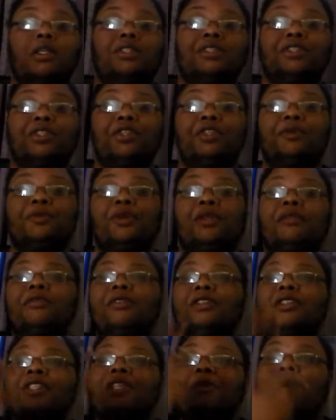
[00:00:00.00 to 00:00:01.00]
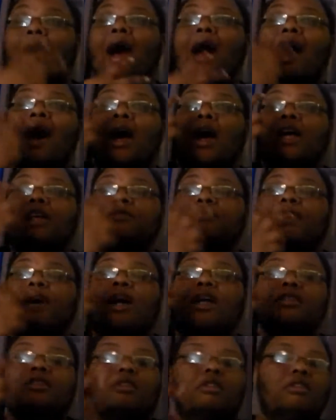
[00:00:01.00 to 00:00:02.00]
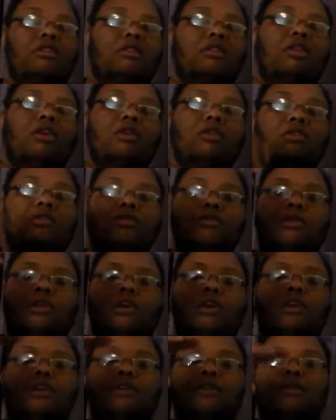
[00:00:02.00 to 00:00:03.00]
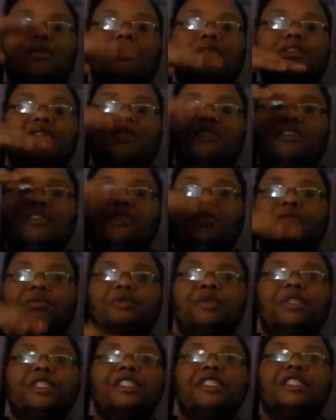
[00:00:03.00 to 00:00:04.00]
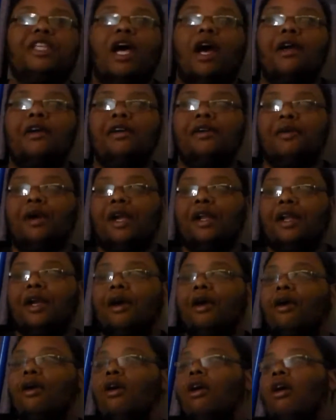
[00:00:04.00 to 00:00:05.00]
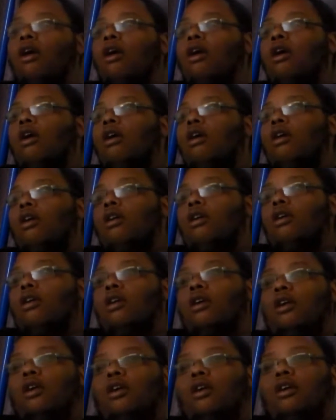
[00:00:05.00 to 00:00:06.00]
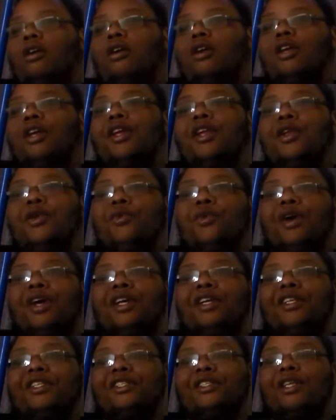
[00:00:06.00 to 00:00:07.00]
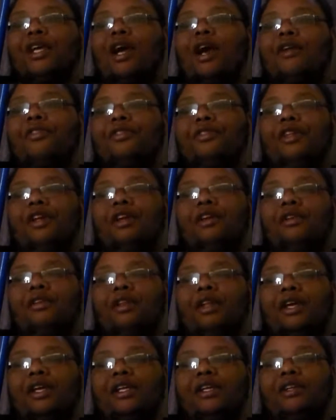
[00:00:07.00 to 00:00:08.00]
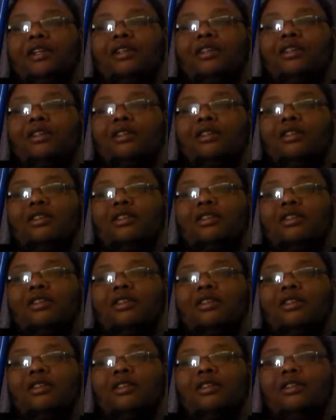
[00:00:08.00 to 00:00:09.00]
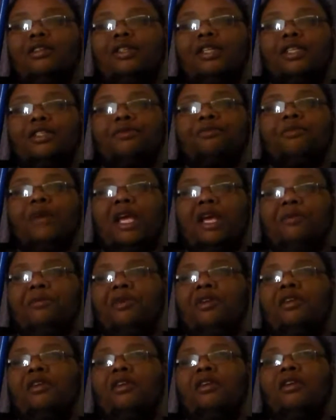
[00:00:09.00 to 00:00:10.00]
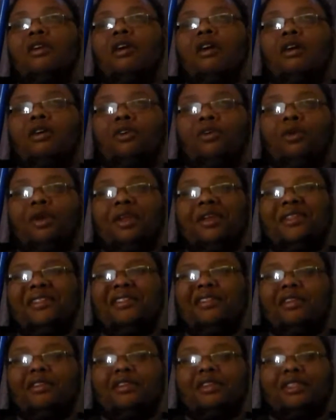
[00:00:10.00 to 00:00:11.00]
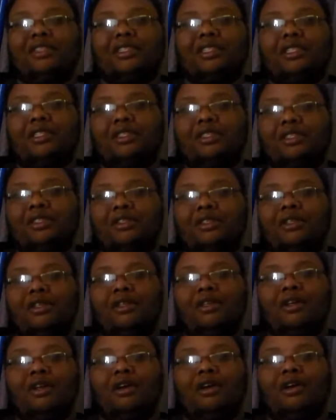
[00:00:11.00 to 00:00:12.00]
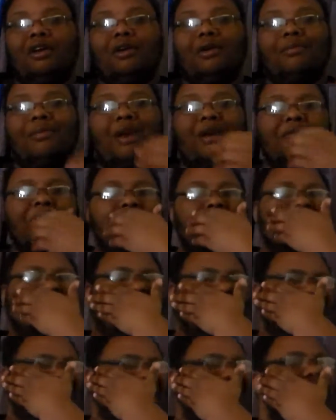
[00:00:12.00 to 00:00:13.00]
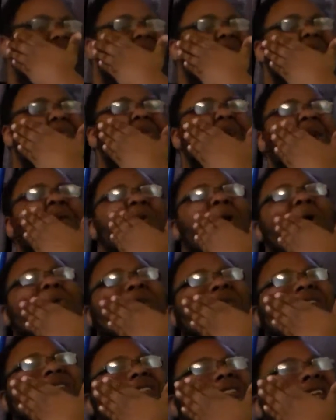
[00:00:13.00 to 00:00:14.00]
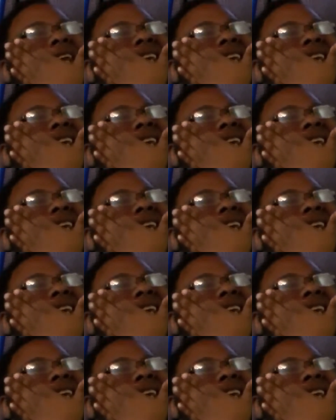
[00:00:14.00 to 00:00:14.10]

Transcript: Excuse me if you see my eyes. My eyes are a little low, a little bit tired right now. Anyways, I think like this may be a great decision. At first I was like, man, why would you